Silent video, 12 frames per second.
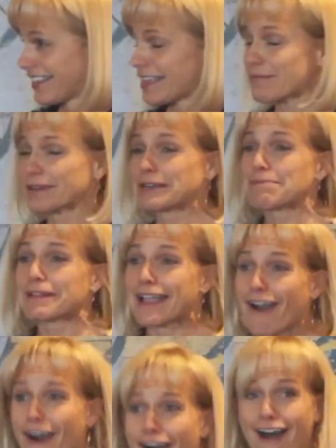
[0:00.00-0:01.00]
that we're going to
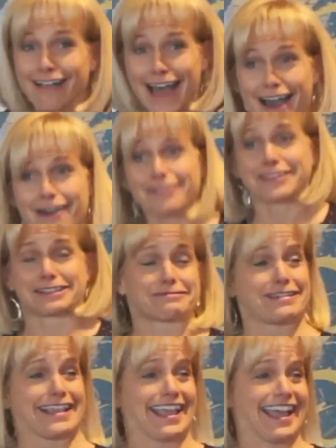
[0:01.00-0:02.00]
play all out this
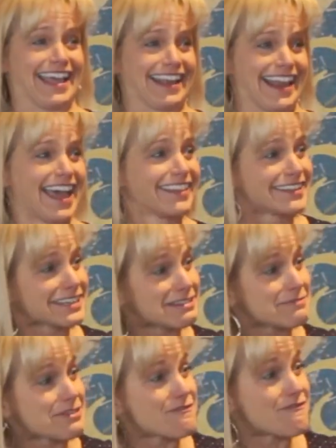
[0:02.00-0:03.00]
weekend and that it's
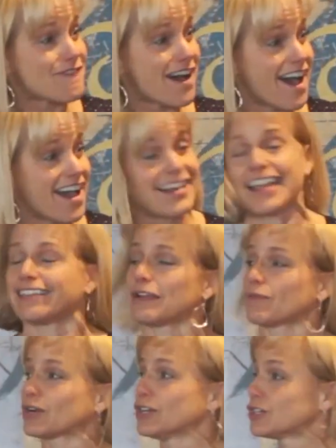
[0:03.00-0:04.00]
going to be fun and
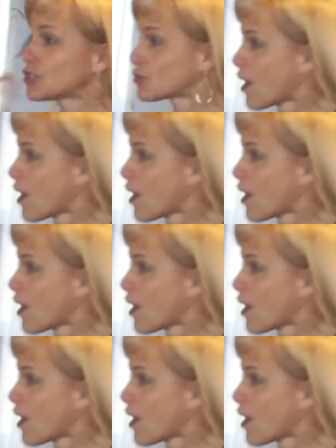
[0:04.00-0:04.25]
that we're going to